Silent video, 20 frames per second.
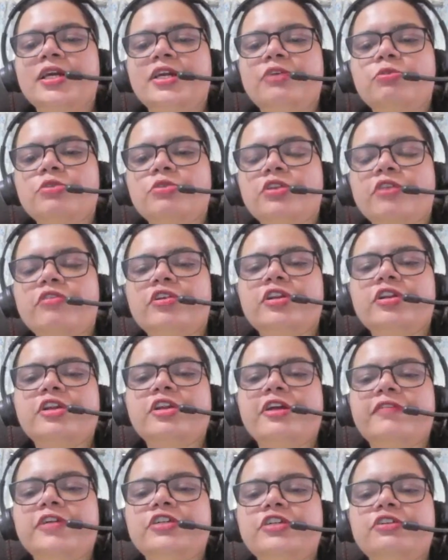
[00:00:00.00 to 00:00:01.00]

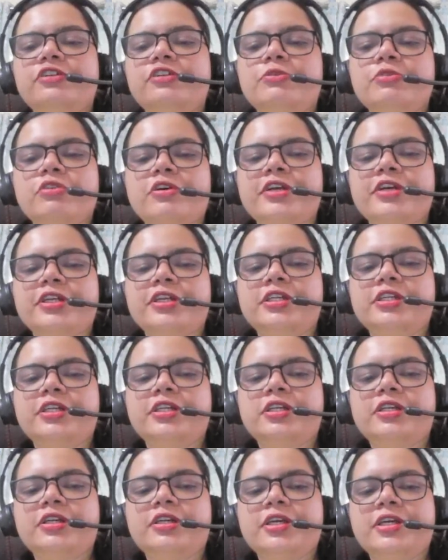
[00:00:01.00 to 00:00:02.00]
2011 to
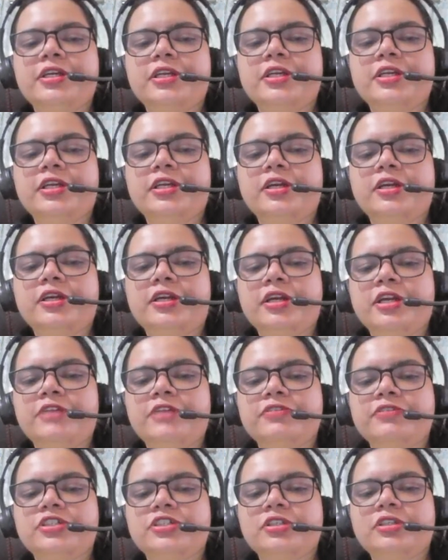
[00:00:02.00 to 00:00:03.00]
2008
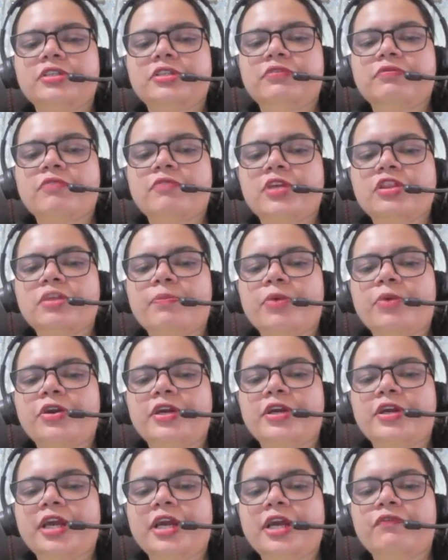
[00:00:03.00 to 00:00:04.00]
television, Once Upon
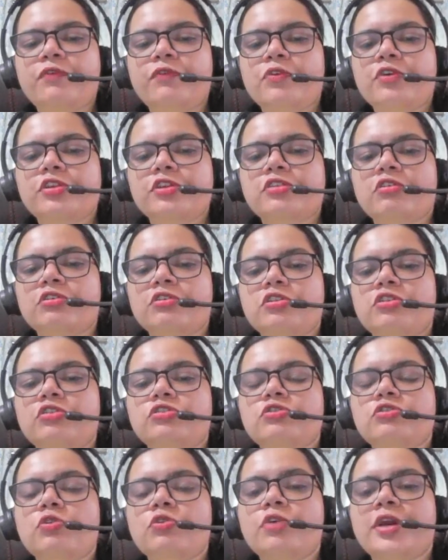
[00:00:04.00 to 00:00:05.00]
a Time focused on
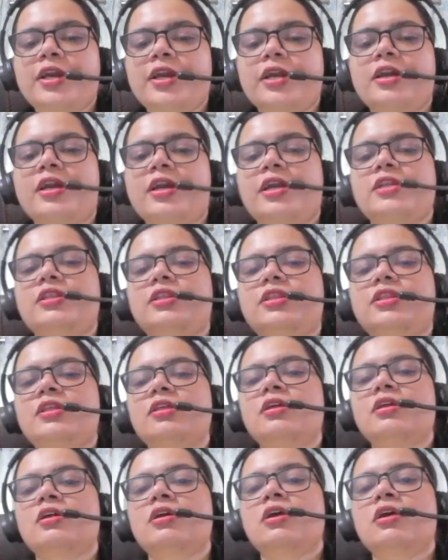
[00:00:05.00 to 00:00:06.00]

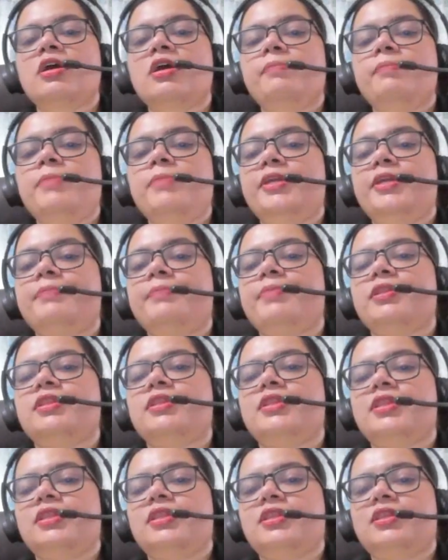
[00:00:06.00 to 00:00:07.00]
showcasing Peter
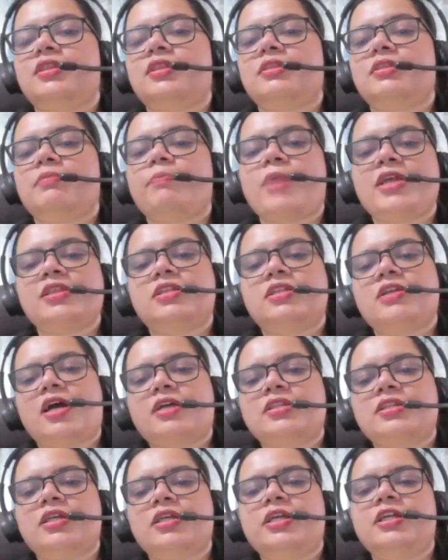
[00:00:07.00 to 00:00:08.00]
Pan's
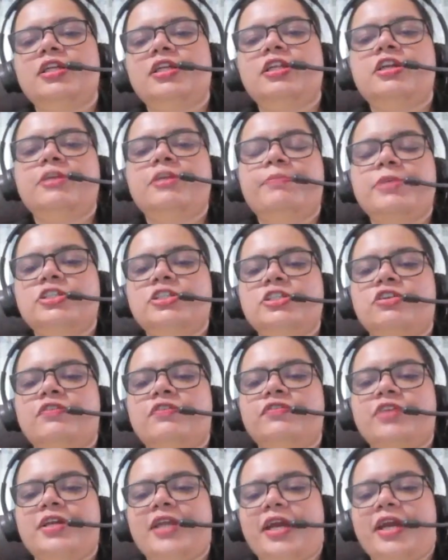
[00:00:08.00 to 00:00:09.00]
dark side and the depiction
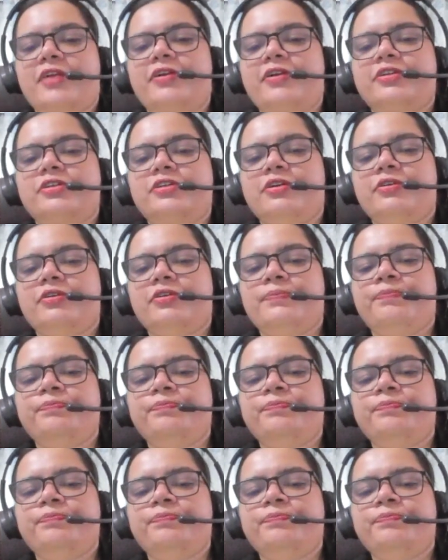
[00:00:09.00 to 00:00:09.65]
of the character.